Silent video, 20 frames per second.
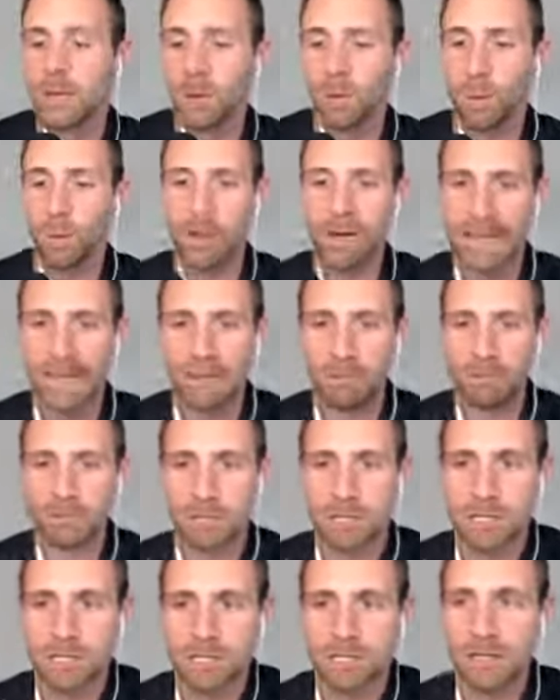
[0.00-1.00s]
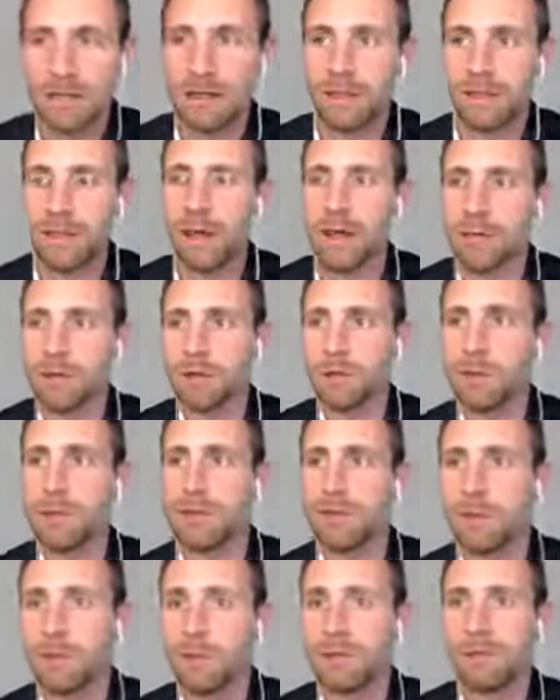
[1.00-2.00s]
One application that I thought of it, Greg,
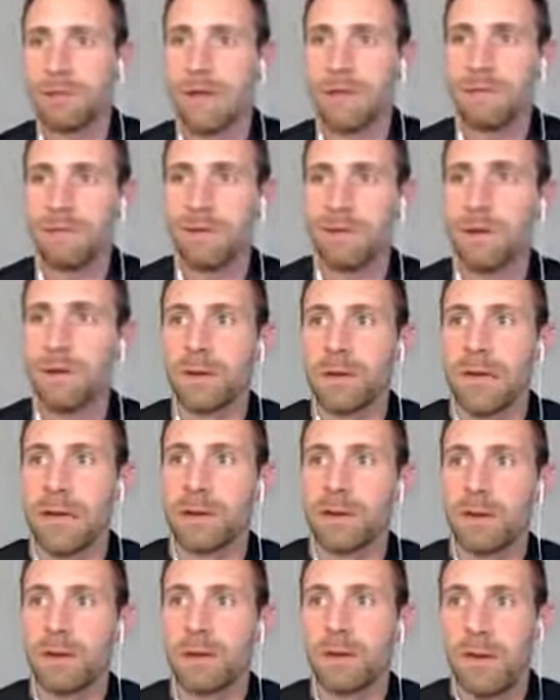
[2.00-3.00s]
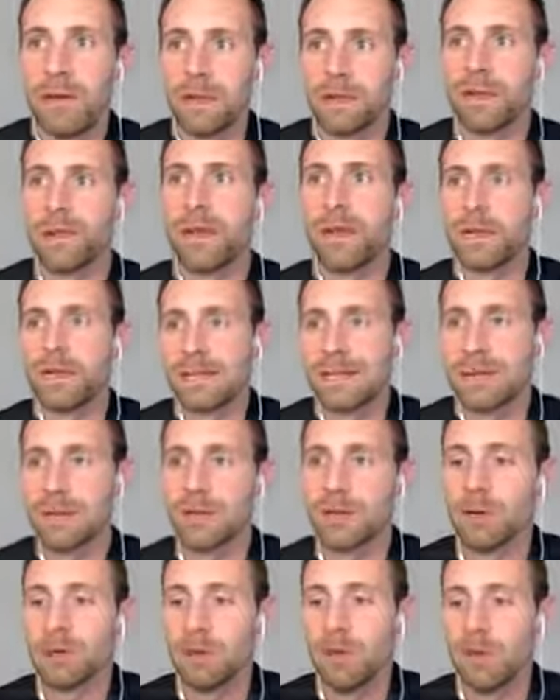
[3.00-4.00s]
that we've kind of fallen down on, I think, and tell me
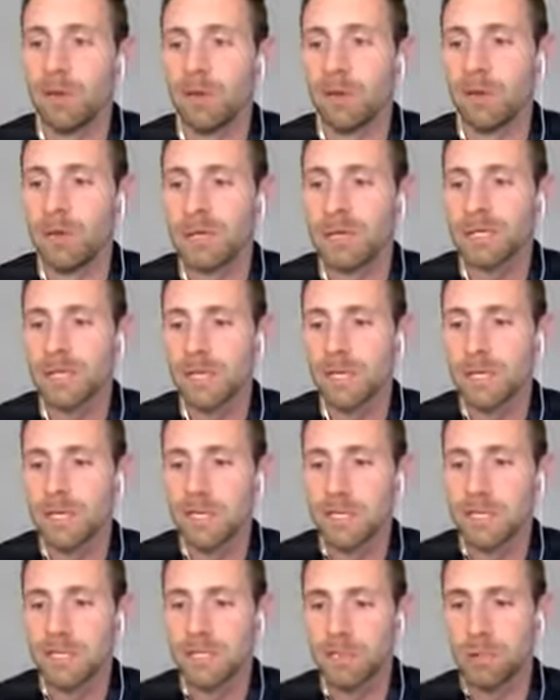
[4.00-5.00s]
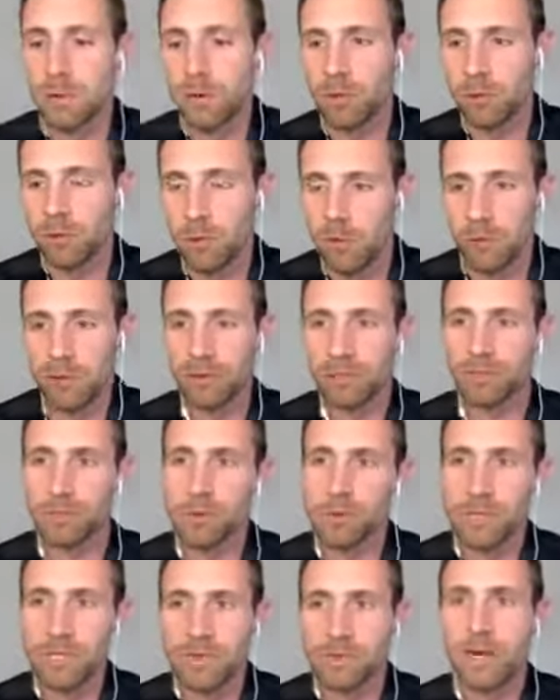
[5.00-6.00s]
your opinion on this, is when we're going through
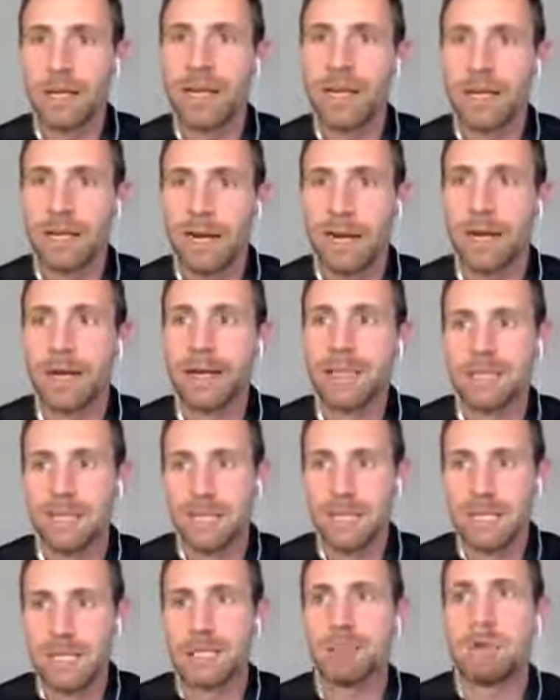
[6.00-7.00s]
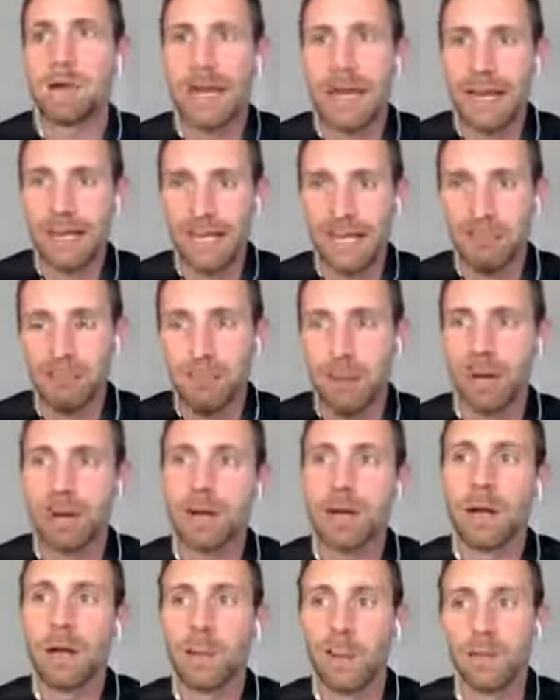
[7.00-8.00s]
and training an ISA team on how to get
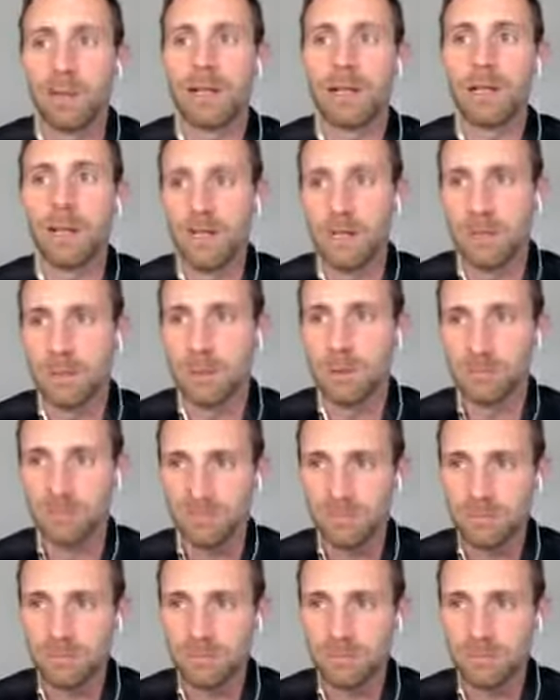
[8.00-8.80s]
better at what they do.